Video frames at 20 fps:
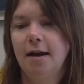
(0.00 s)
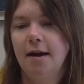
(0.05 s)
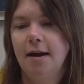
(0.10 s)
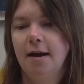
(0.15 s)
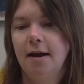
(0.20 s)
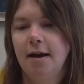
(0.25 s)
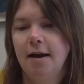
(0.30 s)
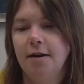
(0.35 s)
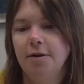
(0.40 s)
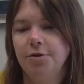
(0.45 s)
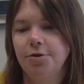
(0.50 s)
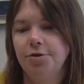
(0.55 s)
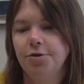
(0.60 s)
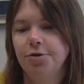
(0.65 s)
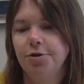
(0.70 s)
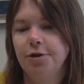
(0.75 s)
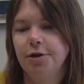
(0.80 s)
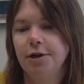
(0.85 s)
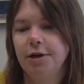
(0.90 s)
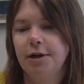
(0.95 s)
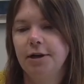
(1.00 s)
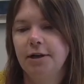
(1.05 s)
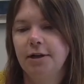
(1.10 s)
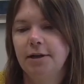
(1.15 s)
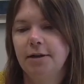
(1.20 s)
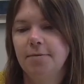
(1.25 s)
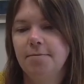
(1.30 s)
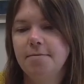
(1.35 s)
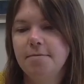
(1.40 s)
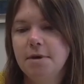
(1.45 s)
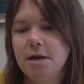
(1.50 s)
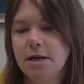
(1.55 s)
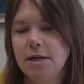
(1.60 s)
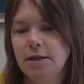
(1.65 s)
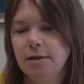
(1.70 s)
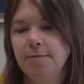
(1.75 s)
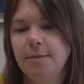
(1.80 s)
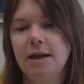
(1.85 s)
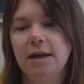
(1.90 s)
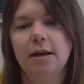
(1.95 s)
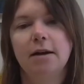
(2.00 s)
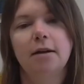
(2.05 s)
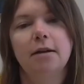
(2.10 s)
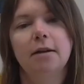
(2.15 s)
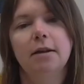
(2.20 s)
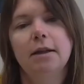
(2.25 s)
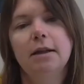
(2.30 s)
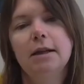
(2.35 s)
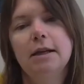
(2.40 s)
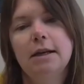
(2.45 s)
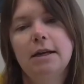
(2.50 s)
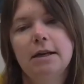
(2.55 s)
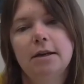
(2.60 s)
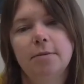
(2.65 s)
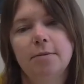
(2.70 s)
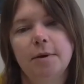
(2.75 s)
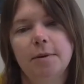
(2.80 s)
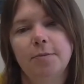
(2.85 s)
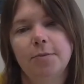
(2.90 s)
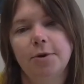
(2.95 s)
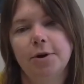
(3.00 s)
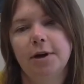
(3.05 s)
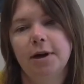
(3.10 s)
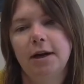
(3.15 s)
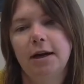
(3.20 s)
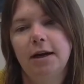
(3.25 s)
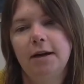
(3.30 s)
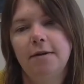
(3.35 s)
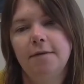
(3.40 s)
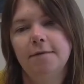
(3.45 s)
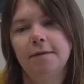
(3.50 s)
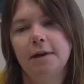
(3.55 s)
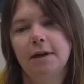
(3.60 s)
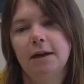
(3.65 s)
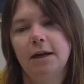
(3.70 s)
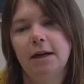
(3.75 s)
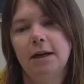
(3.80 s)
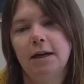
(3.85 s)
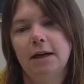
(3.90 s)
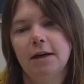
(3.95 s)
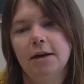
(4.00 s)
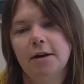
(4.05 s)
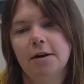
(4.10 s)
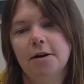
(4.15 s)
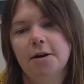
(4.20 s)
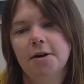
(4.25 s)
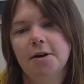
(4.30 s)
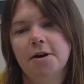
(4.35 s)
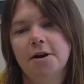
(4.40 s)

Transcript: and trim to make it a little bit more even here.